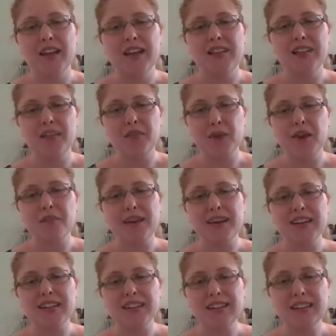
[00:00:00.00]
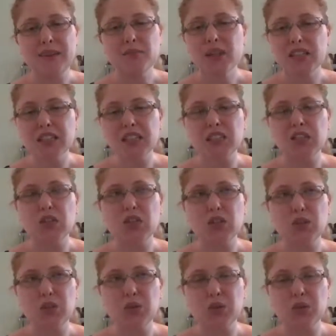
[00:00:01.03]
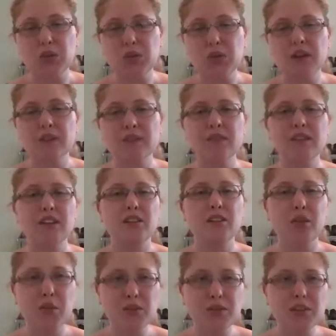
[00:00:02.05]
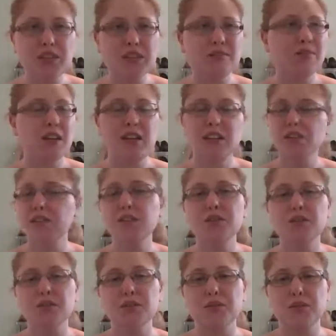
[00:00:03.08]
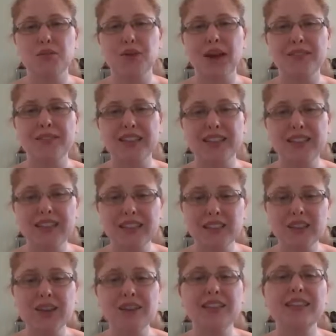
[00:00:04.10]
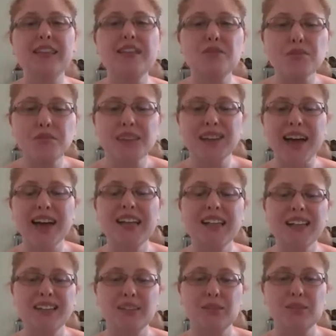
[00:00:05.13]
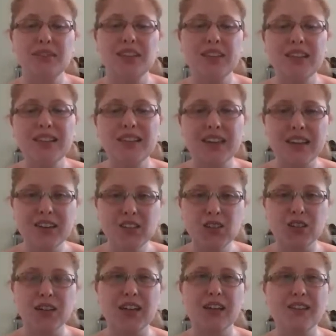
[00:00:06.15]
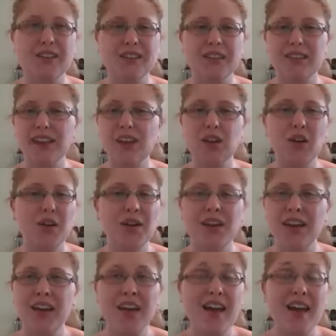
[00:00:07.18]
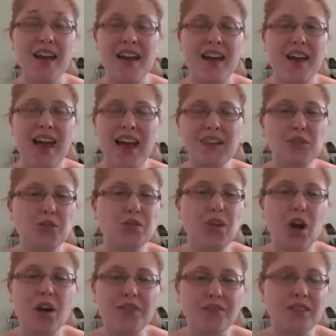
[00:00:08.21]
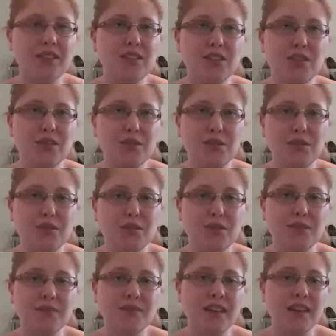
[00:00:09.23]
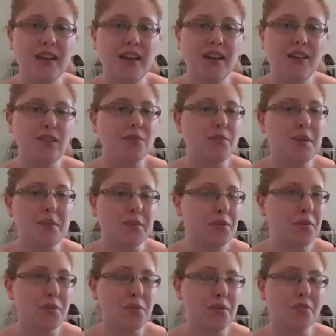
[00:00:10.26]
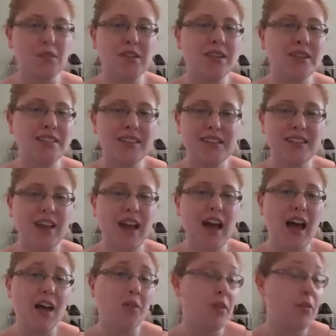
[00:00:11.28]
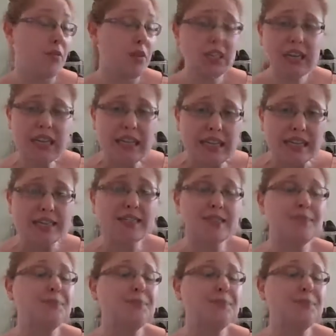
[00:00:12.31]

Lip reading: they're very much limited to those individuals who have like a certain legal status within this country. So they're not at all offered to people who, for instance, are refugees.